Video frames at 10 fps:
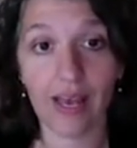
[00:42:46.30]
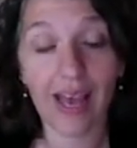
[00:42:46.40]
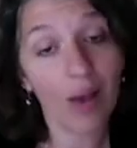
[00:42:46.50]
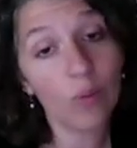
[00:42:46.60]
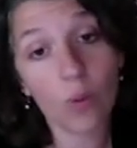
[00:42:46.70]

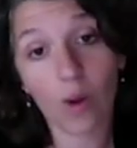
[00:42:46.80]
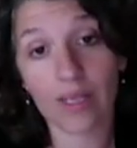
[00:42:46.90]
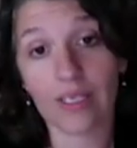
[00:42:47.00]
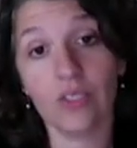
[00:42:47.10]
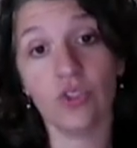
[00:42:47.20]
And we want
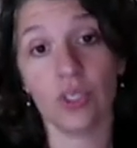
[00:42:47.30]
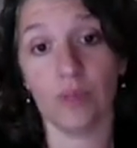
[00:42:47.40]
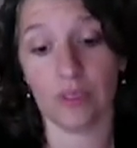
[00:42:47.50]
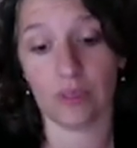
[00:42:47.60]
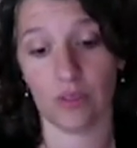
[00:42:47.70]
to
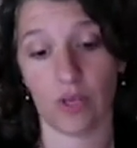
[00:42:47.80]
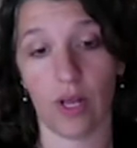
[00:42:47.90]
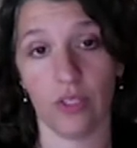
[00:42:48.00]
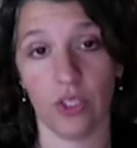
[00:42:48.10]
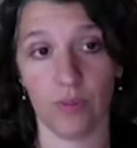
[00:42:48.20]
contribute to
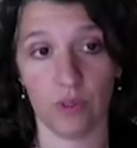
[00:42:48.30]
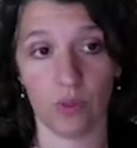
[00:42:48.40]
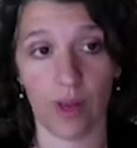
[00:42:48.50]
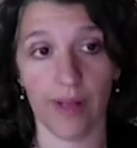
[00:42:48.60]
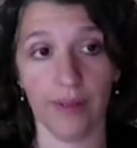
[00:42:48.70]
scholarship as
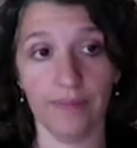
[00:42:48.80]
well.